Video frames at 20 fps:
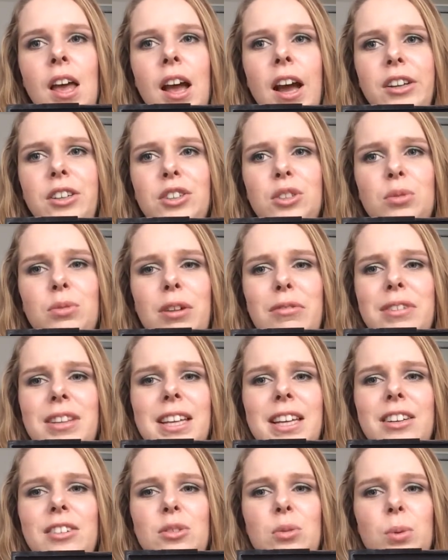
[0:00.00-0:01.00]
I just
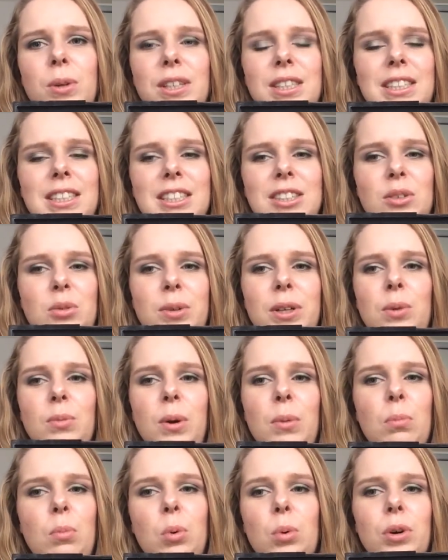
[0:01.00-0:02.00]
gravitated towards this green
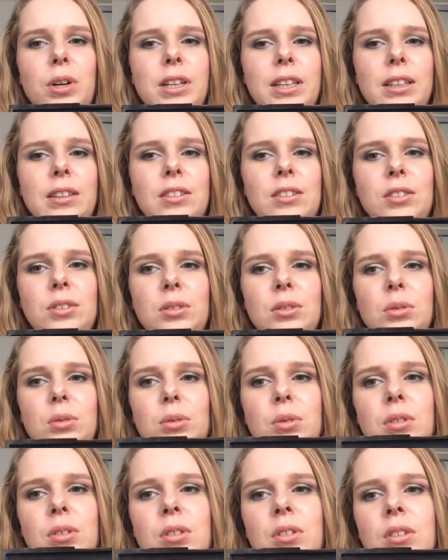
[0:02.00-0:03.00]
one more than
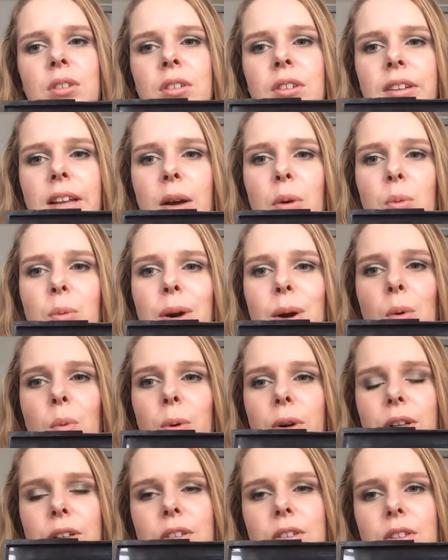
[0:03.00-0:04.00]
to that red
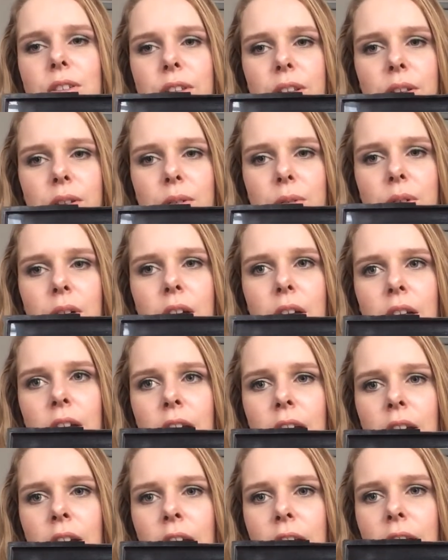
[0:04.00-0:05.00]
one so
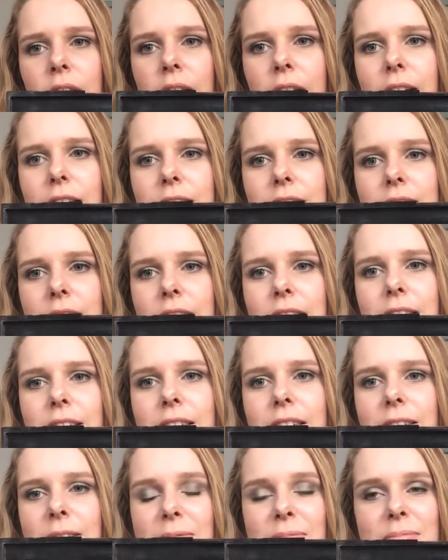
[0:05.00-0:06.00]
I decided
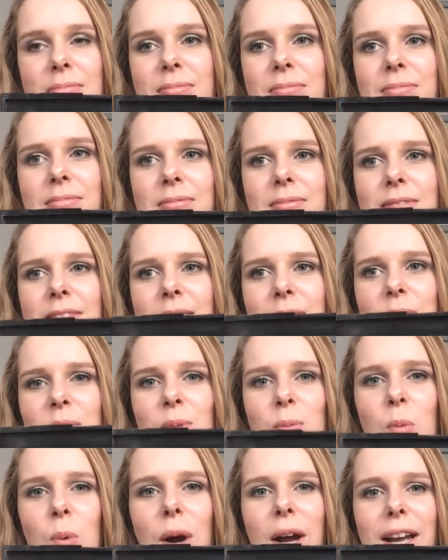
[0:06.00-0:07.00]
yeah
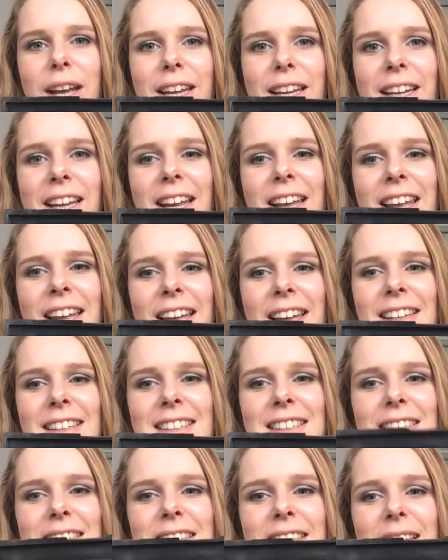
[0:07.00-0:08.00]
why
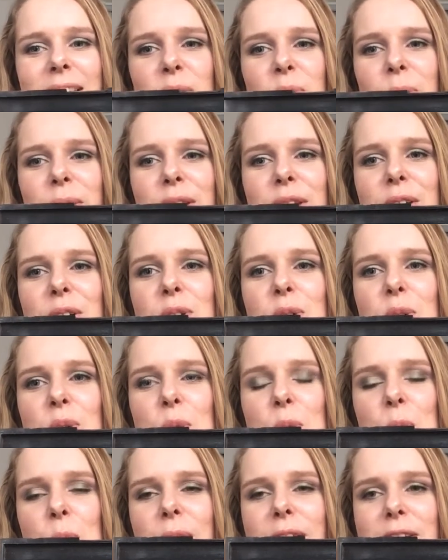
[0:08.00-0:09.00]
stick with the
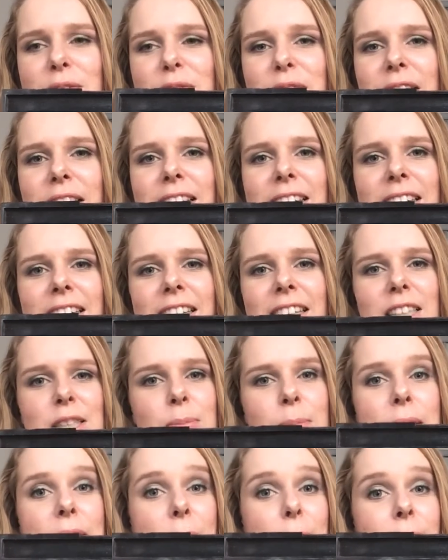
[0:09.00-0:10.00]
goal if I can
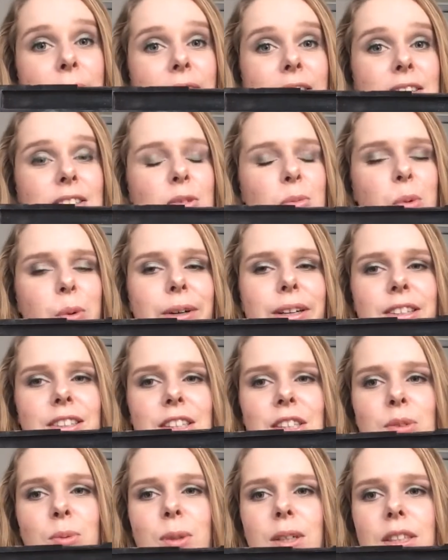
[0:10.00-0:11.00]
expand the pan somewhere
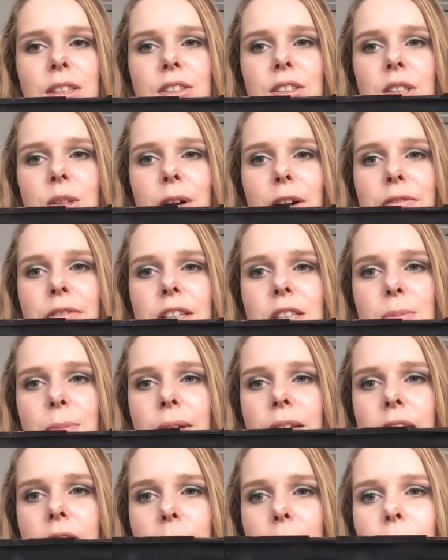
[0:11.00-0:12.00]
else as well so I've
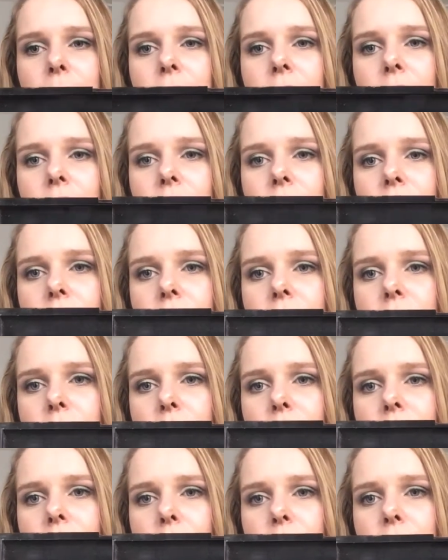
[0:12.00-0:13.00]
expanded the pan on the
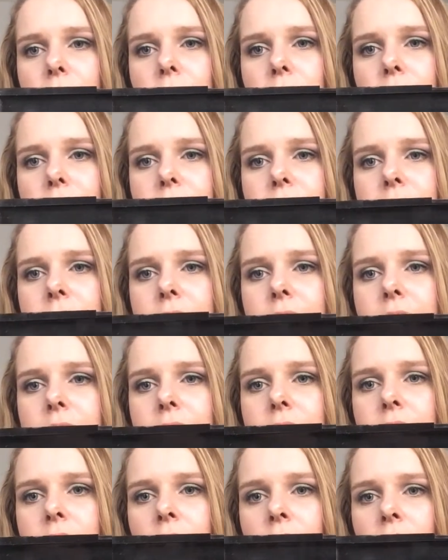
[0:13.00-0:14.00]
green one over
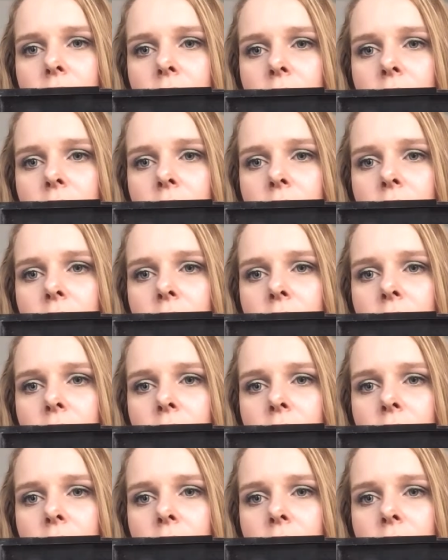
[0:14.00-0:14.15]
here